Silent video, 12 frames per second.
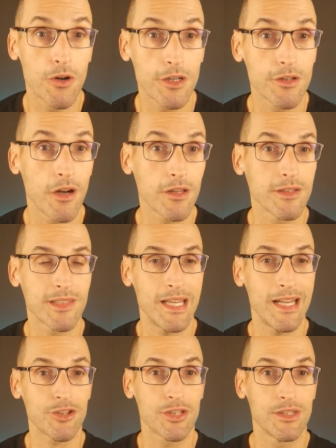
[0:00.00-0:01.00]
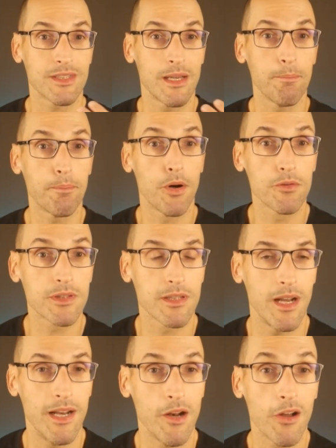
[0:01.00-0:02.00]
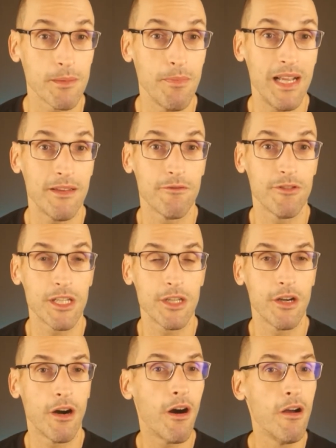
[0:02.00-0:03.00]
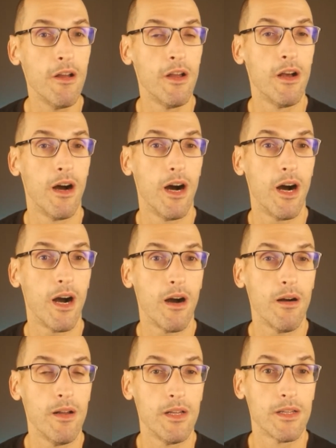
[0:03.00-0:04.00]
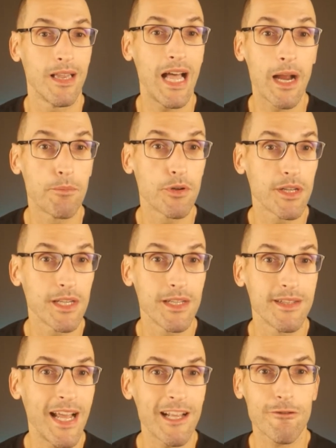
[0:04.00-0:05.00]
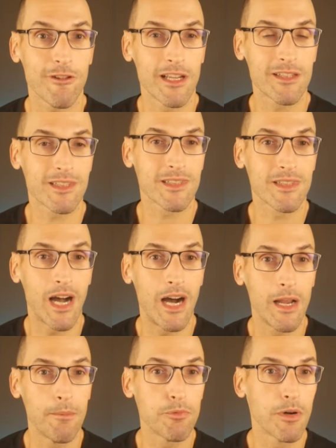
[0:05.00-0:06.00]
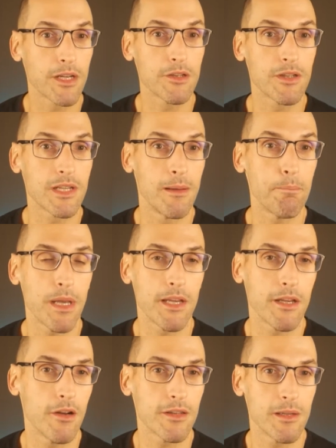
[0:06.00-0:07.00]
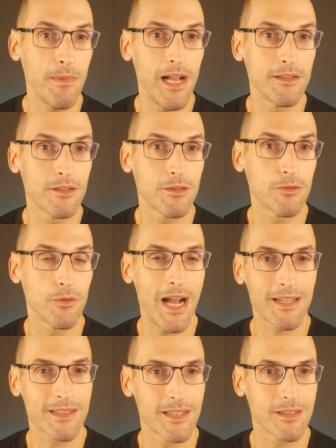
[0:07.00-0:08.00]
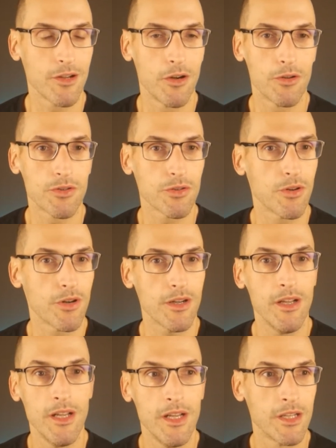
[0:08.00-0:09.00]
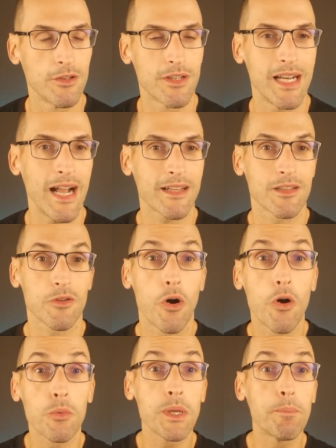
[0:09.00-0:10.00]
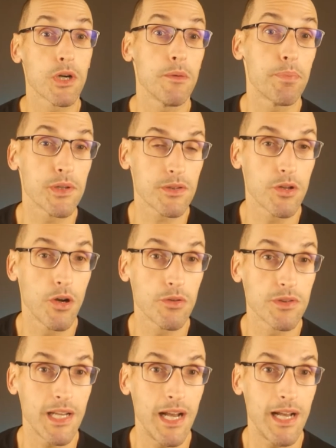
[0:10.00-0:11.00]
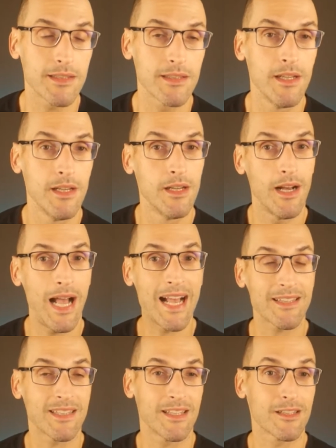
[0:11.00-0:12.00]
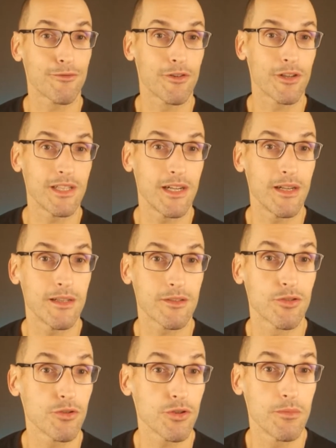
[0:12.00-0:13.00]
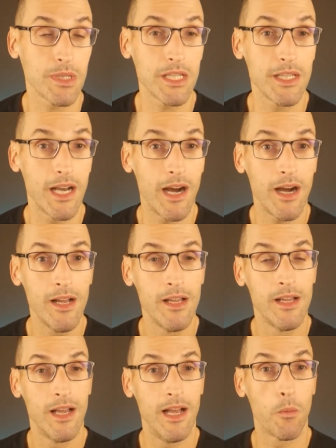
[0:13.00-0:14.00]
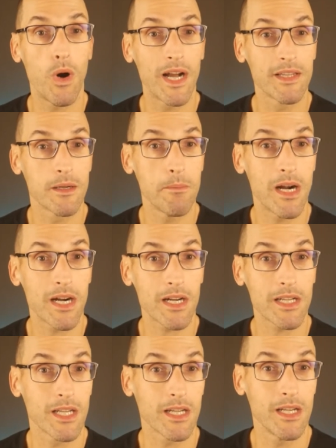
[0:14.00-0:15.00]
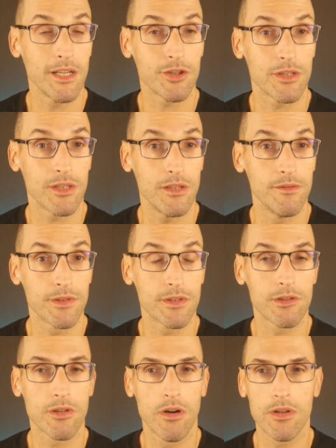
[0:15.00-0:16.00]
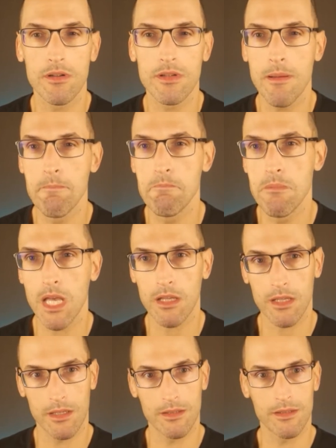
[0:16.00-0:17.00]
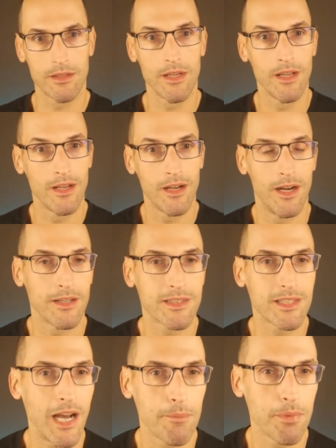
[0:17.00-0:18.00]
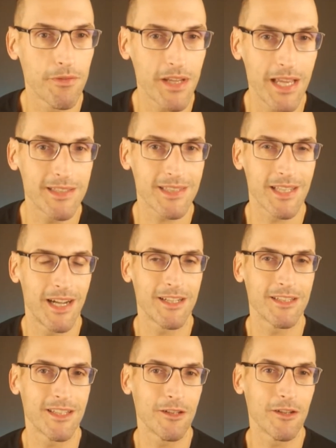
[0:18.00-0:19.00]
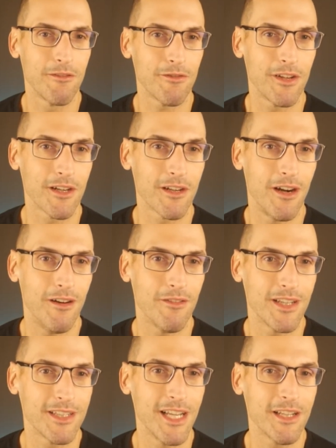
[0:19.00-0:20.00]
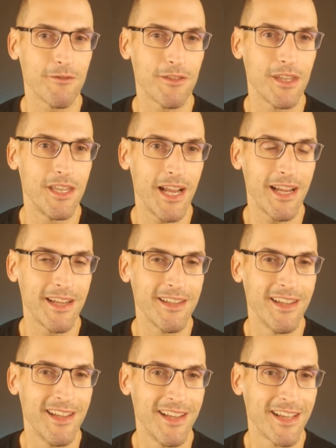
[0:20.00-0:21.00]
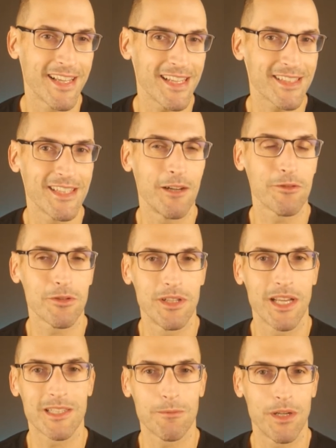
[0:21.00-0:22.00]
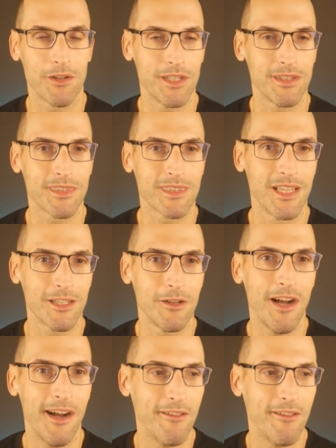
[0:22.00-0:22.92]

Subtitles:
all the sessions and post an on-demand video library, Netflix type, where you can pay on demand to access those, or you can access or repurpose those as assets for their social media and wider marketing initiatives. So there's a million type of case studies that you can think of. At the end of the day, it gets down to the experience that you have.